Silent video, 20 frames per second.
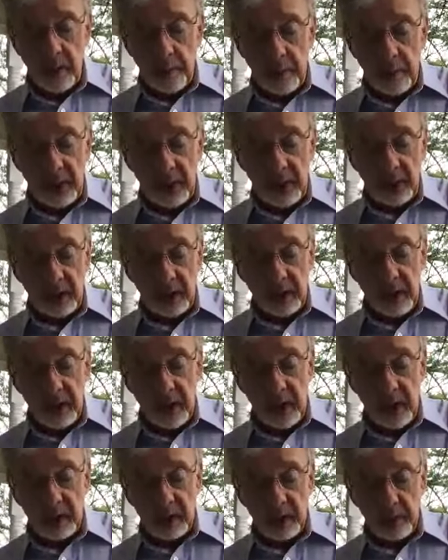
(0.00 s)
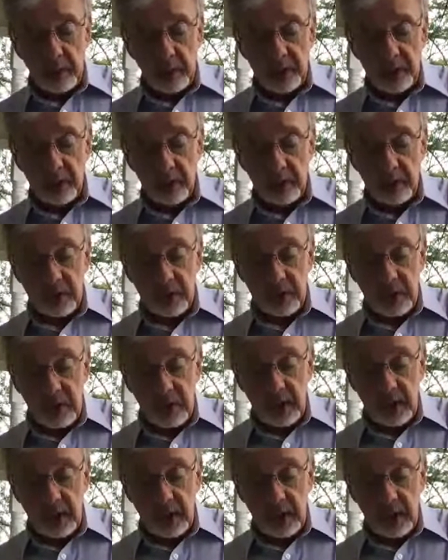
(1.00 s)
But at the things which are
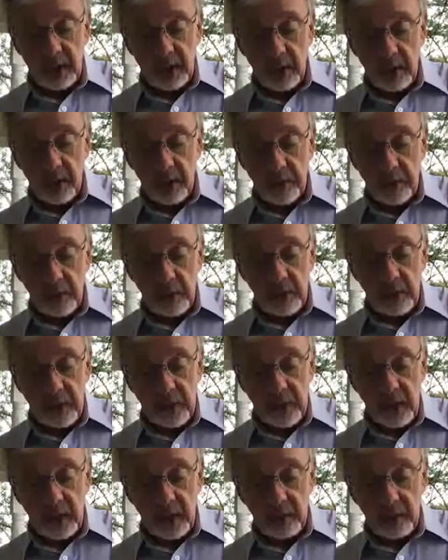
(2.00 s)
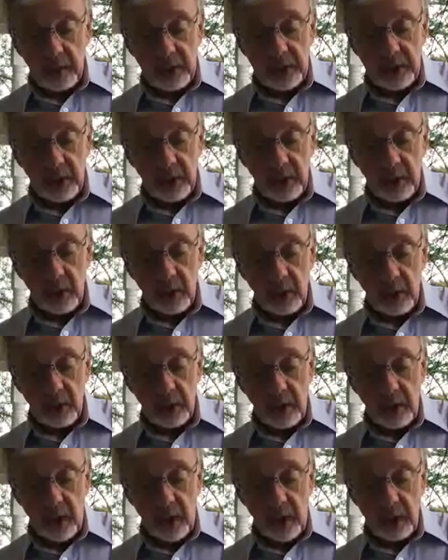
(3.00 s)
seen, for the things which are
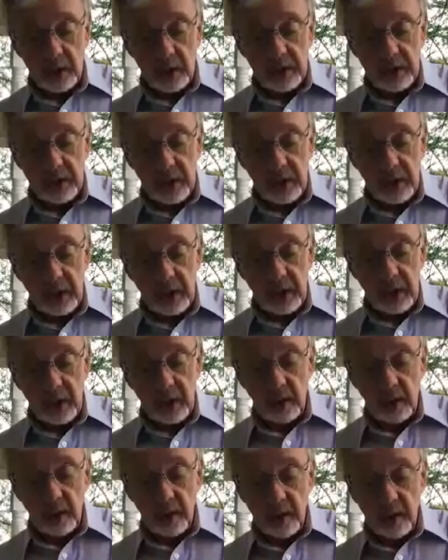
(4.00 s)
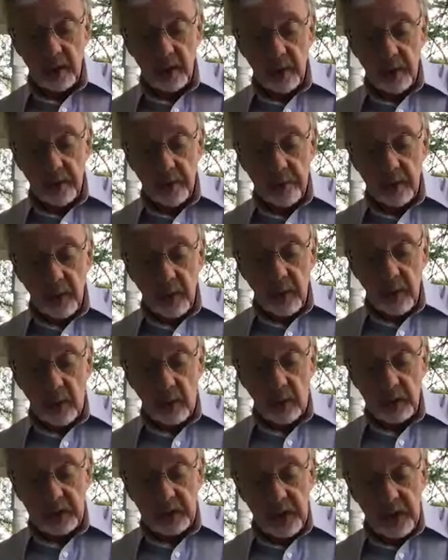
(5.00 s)
not seen
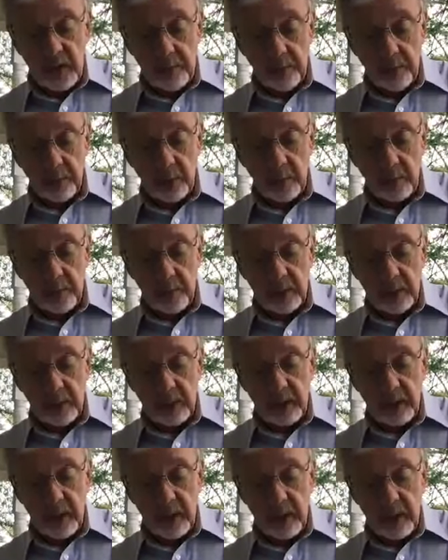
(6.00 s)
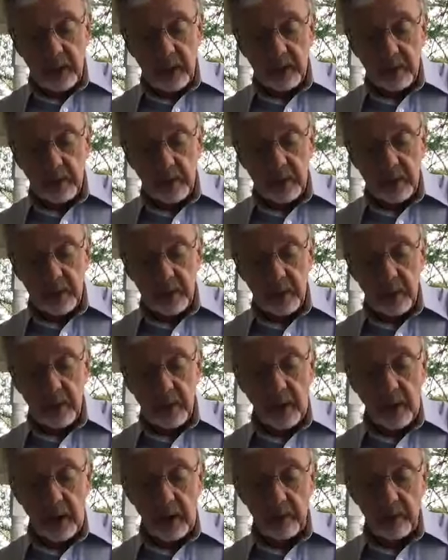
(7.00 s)
are temporal, but the things which,
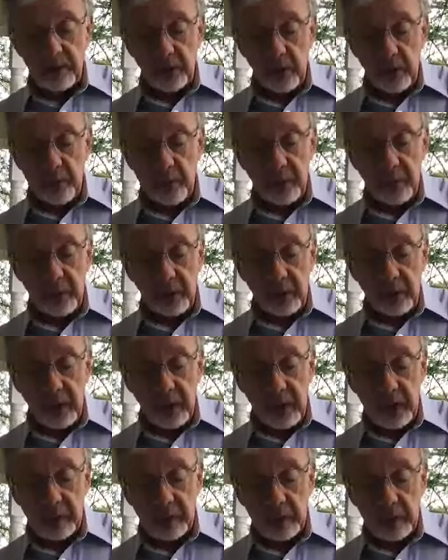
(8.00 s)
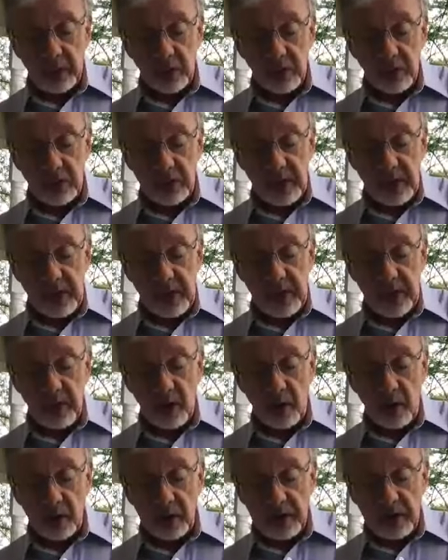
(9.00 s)
I'm sorry, but the things which are seen
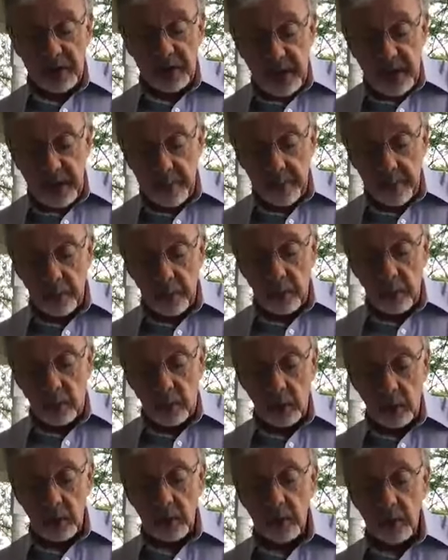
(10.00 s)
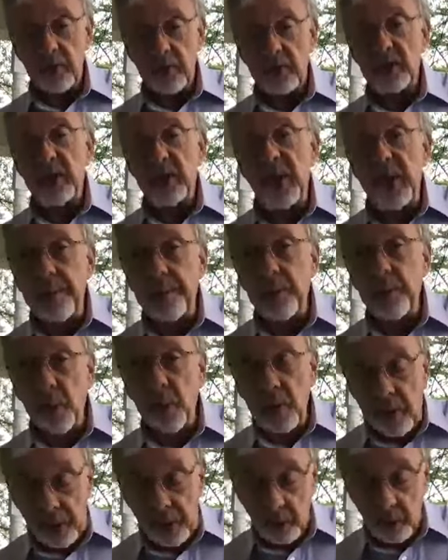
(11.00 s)
are temporal,
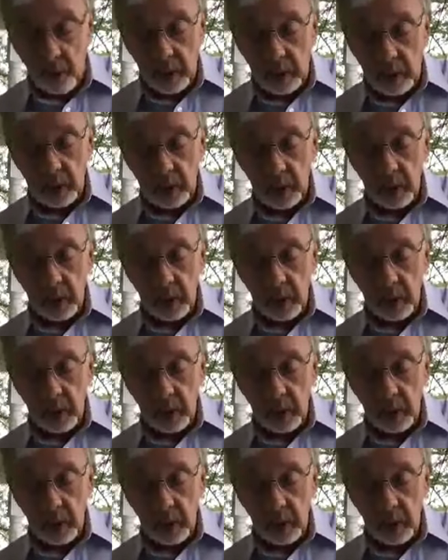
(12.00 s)
temporary.